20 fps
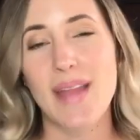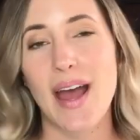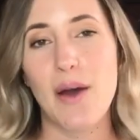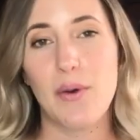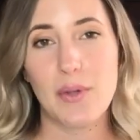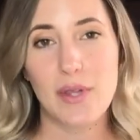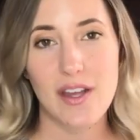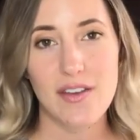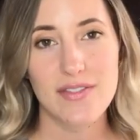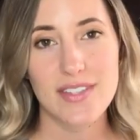I
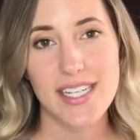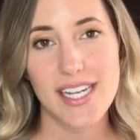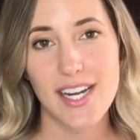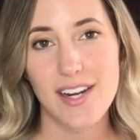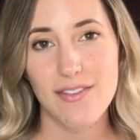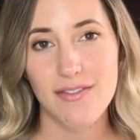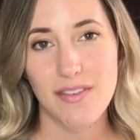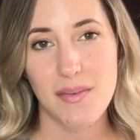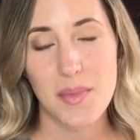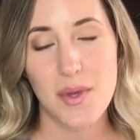would love to
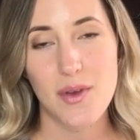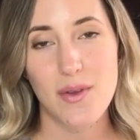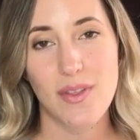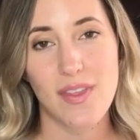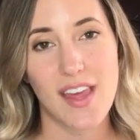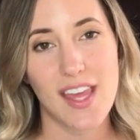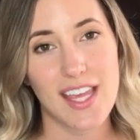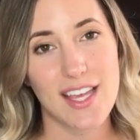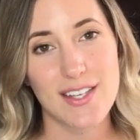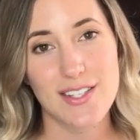hear from you.
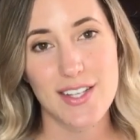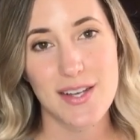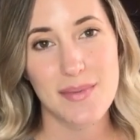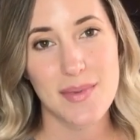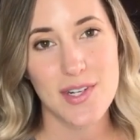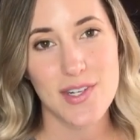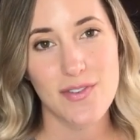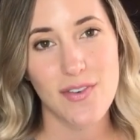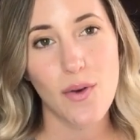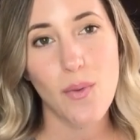Thank you so
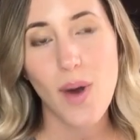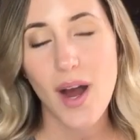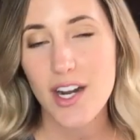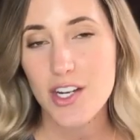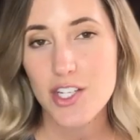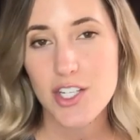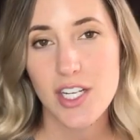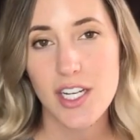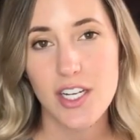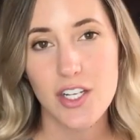much for
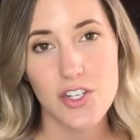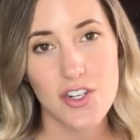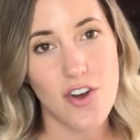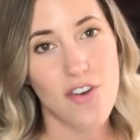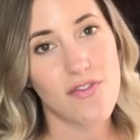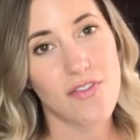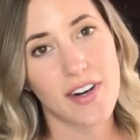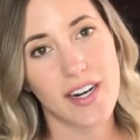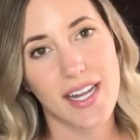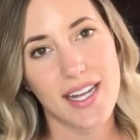watching.
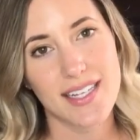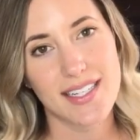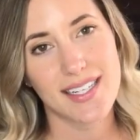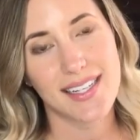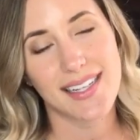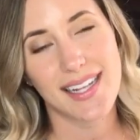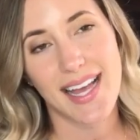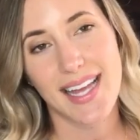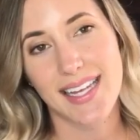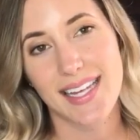Don't forget
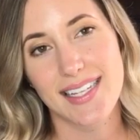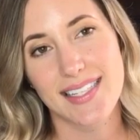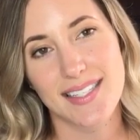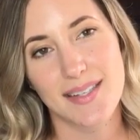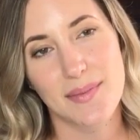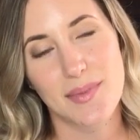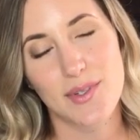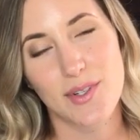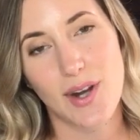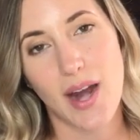to like and
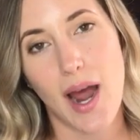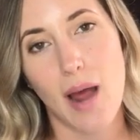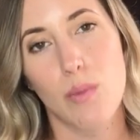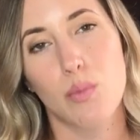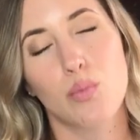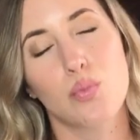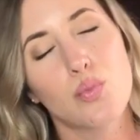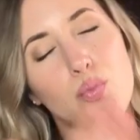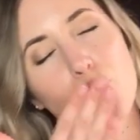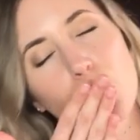
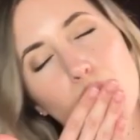subscribe.